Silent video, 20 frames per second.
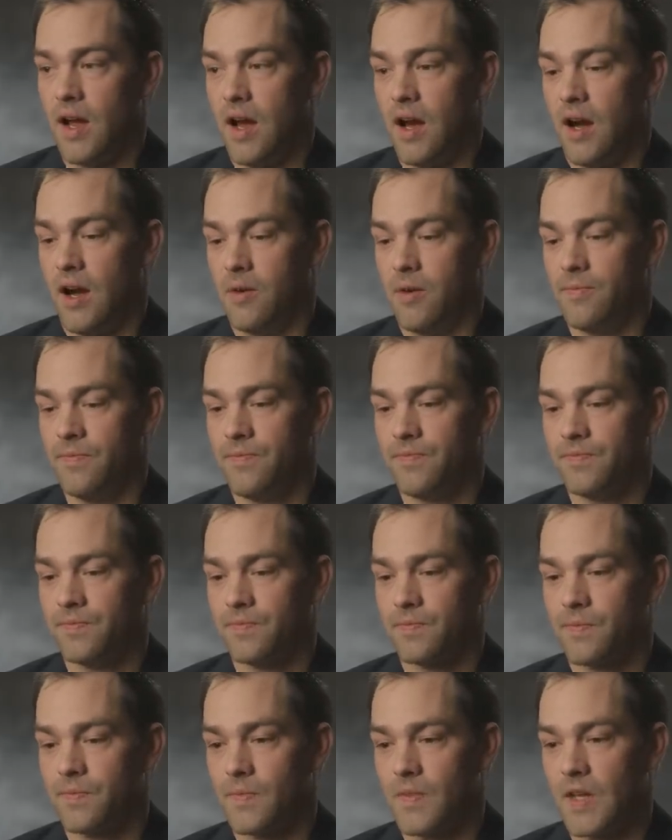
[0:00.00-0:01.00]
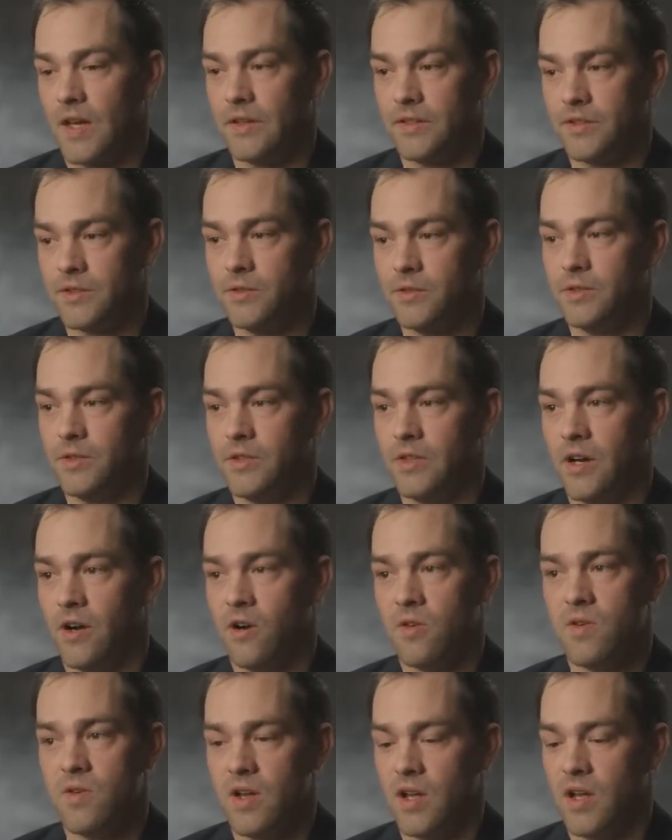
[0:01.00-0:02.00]
And two, you
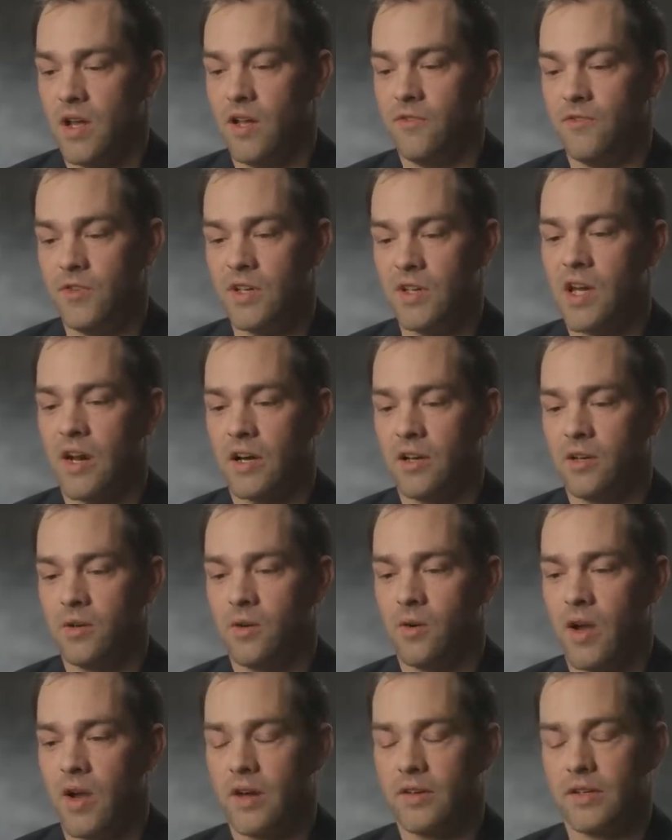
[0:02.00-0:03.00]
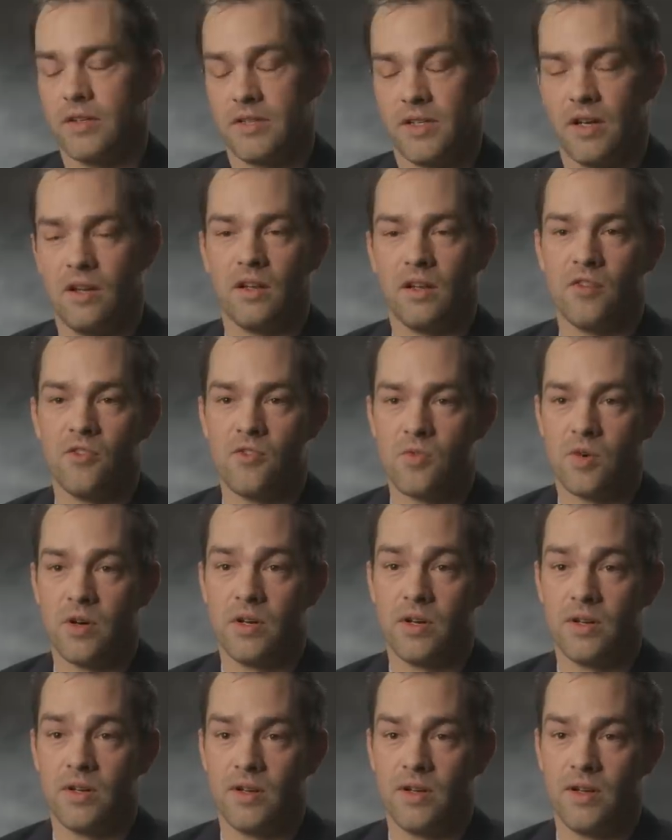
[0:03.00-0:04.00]
know, if you got to go around and tell
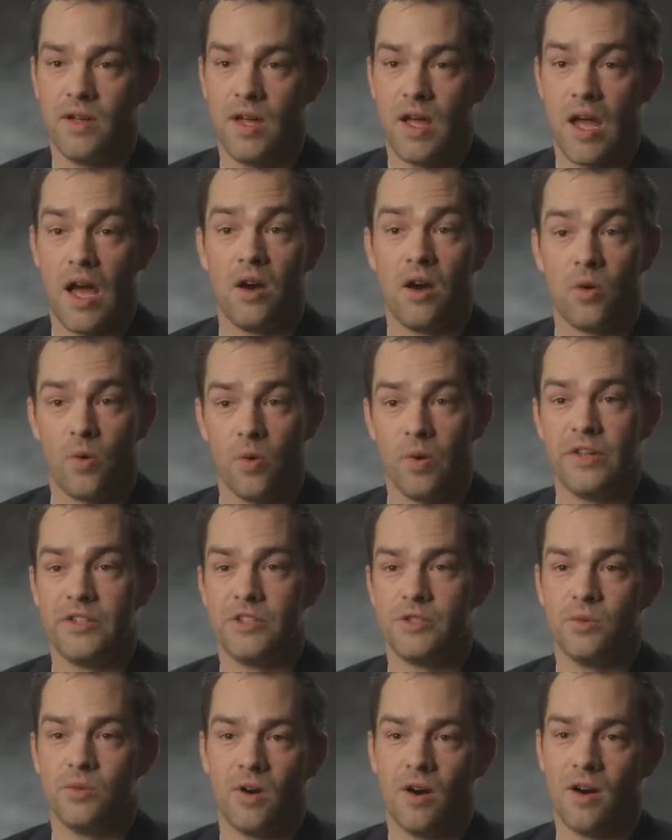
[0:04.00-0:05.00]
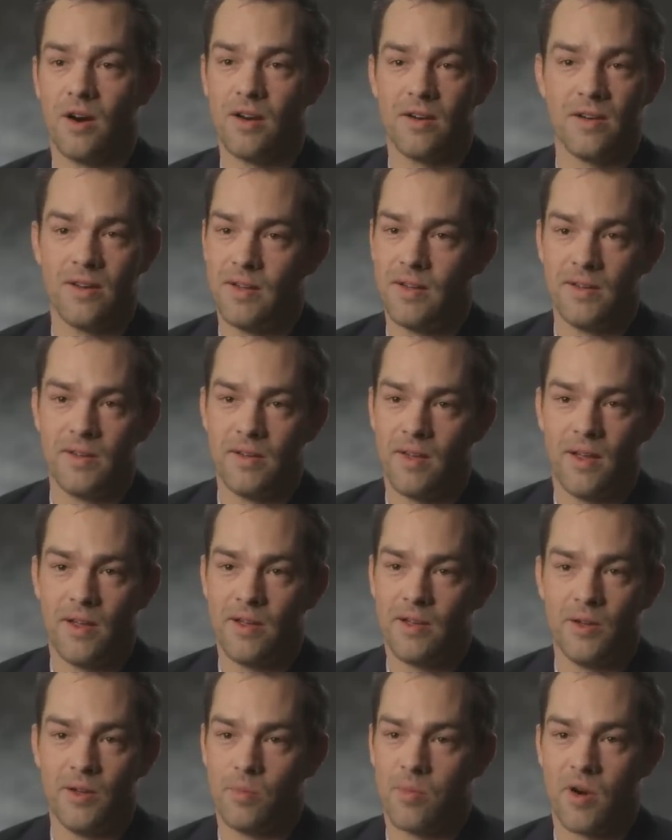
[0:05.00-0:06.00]
everyone how great you are,
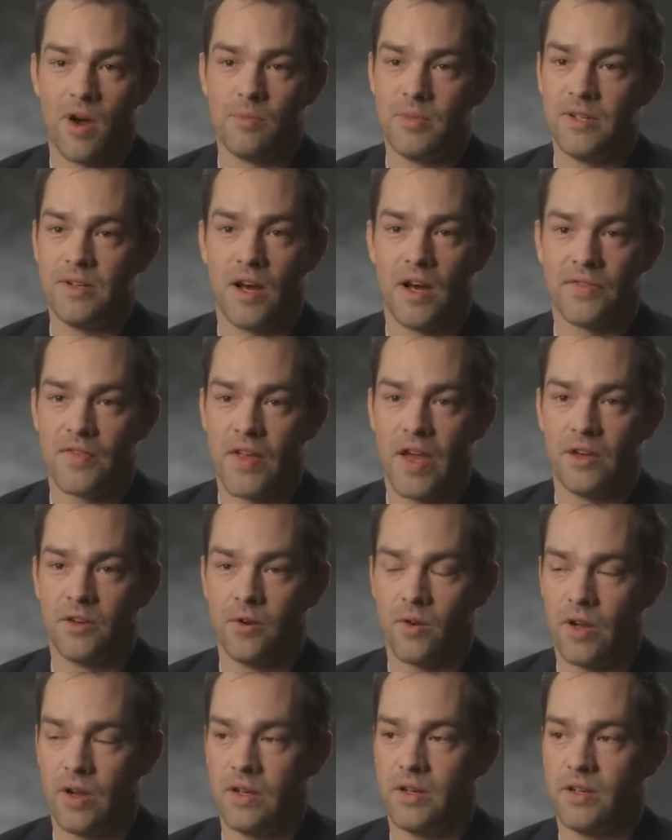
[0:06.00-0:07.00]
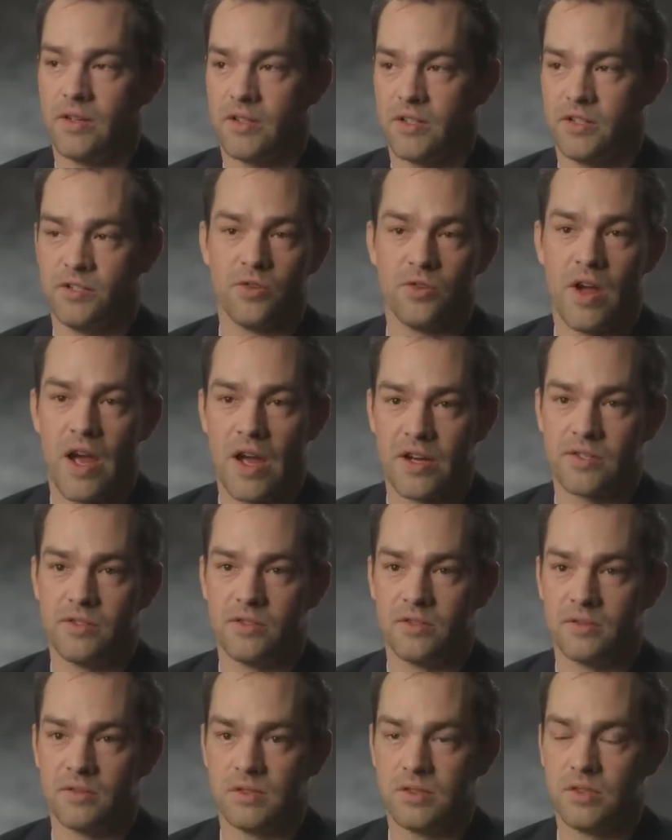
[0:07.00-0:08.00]
you're probably not that great, because your
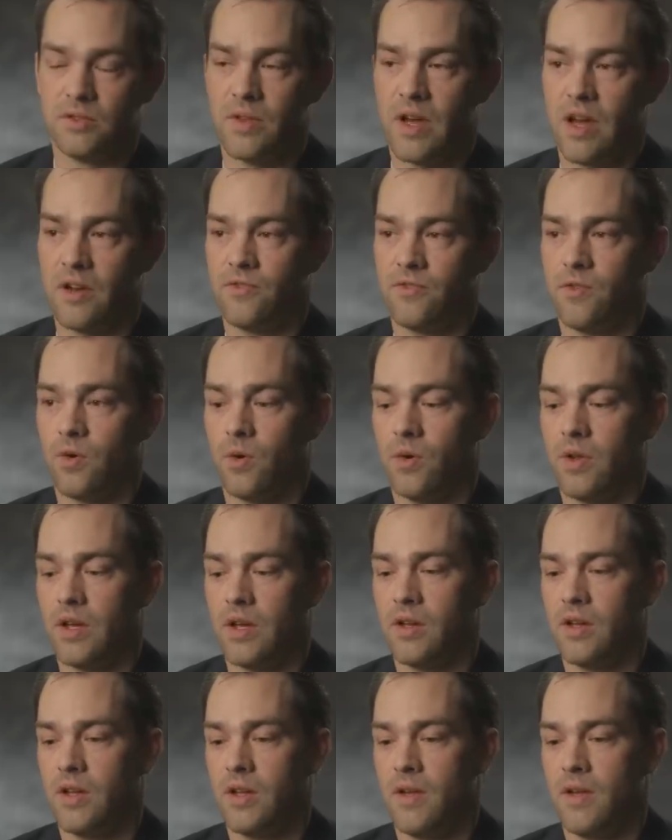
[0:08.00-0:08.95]
actions will do that for you.